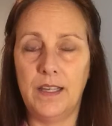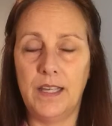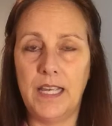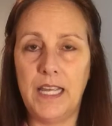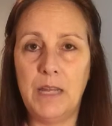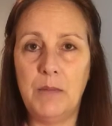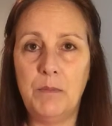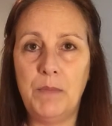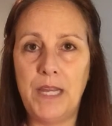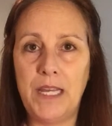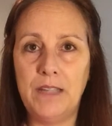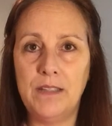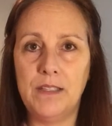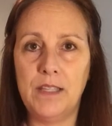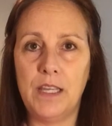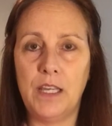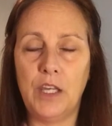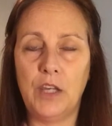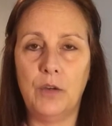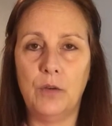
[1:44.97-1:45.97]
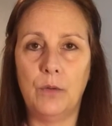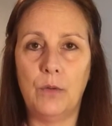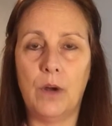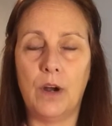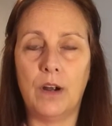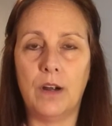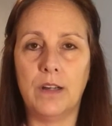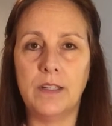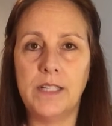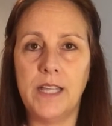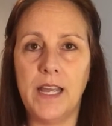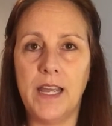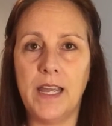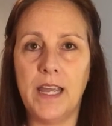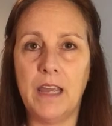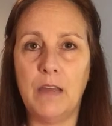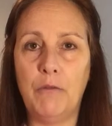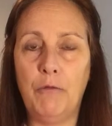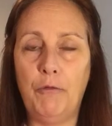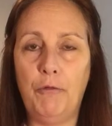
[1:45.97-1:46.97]
It means that you are
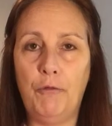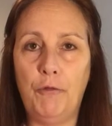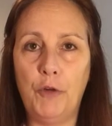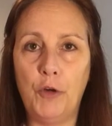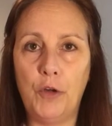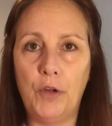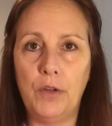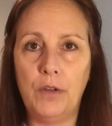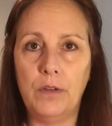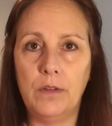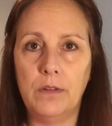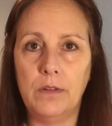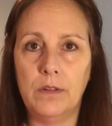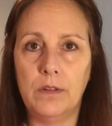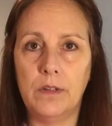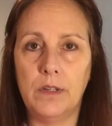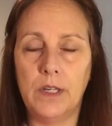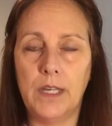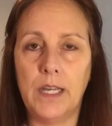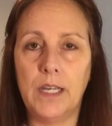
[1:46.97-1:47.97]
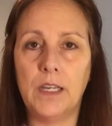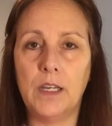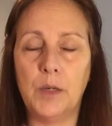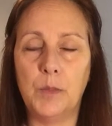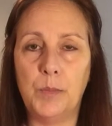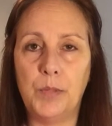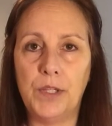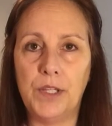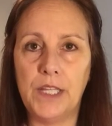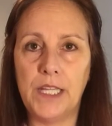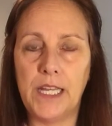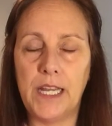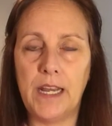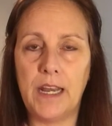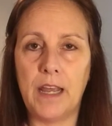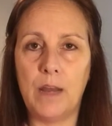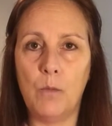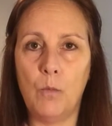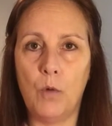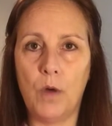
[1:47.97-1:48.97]
taking full, complete,
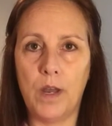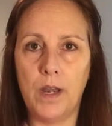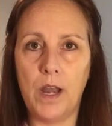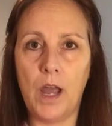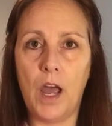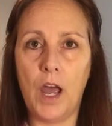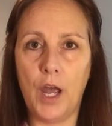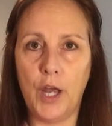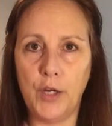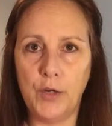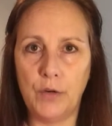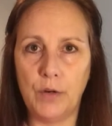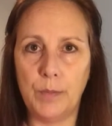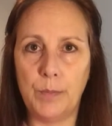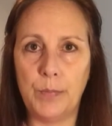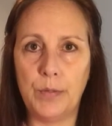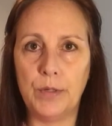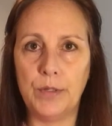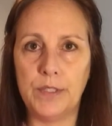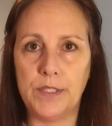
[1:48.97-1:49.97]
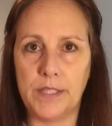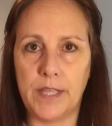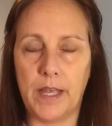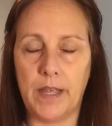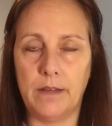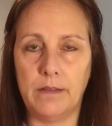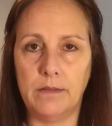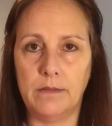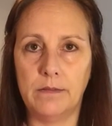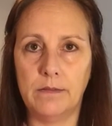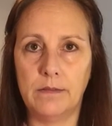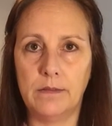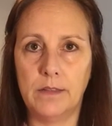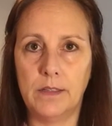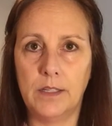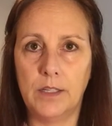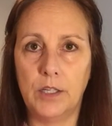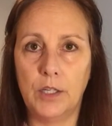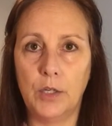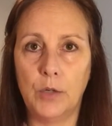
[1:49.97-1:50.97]
and 100%
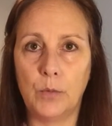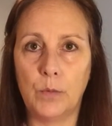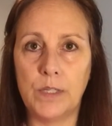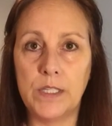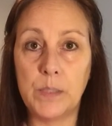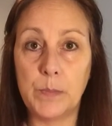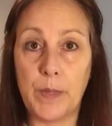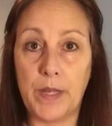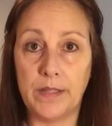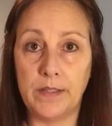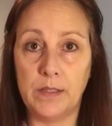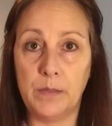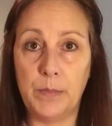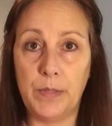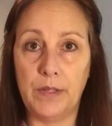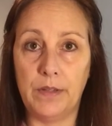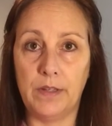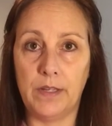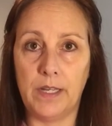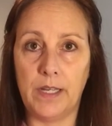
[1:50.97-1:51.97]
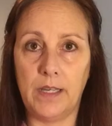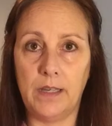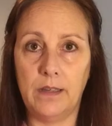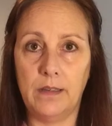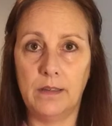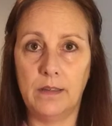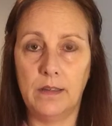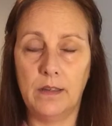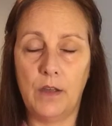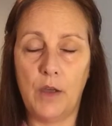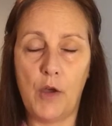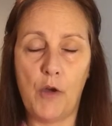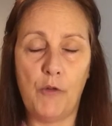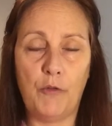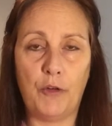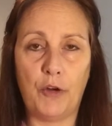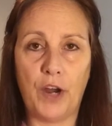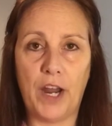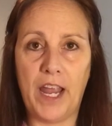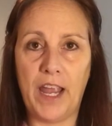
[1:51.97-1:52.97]
responsibility
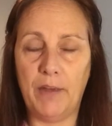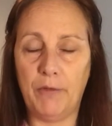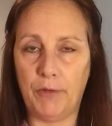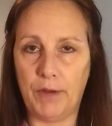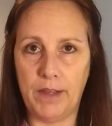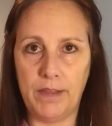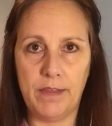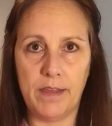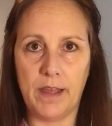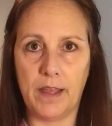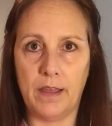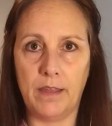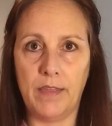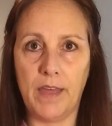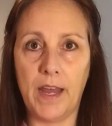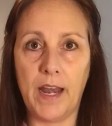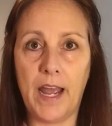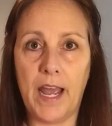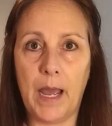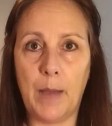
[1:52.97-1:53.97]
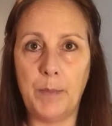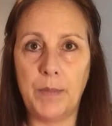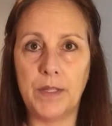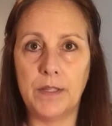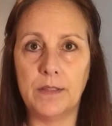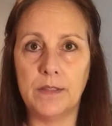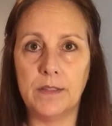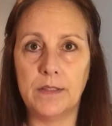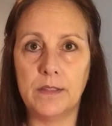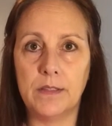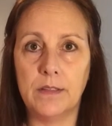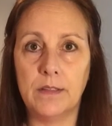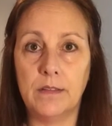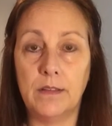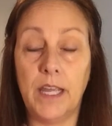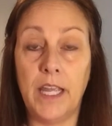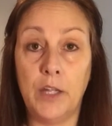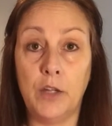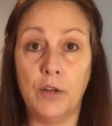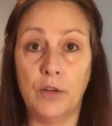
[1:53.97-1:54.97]
for everything that happens
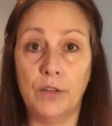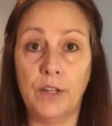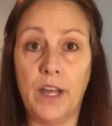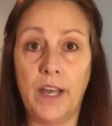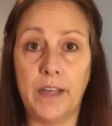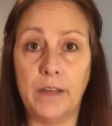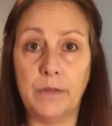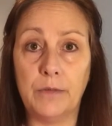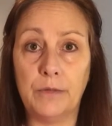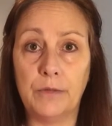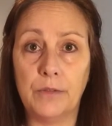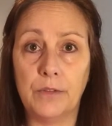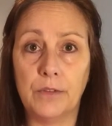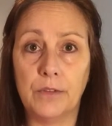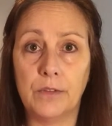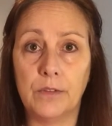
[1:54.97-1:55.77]
in your life.